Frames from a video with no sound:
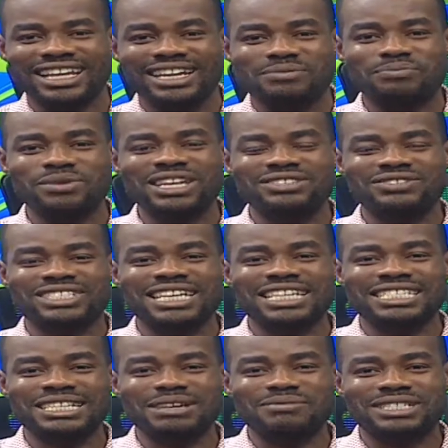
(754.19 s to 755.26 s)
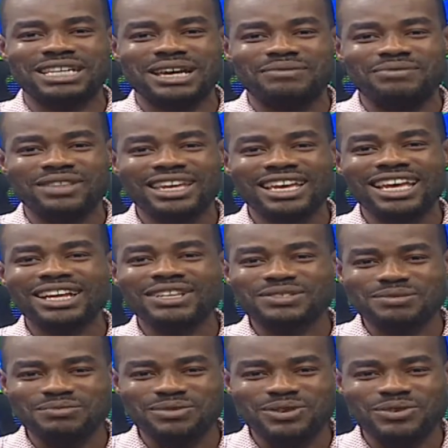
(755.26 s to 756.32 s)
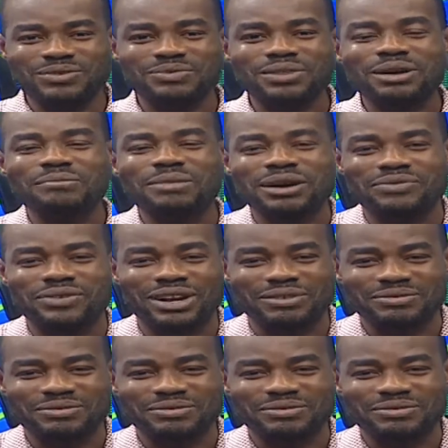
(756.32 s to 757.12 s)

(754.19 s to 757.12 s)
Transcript: The page returns same time tomorrow. Bye for now.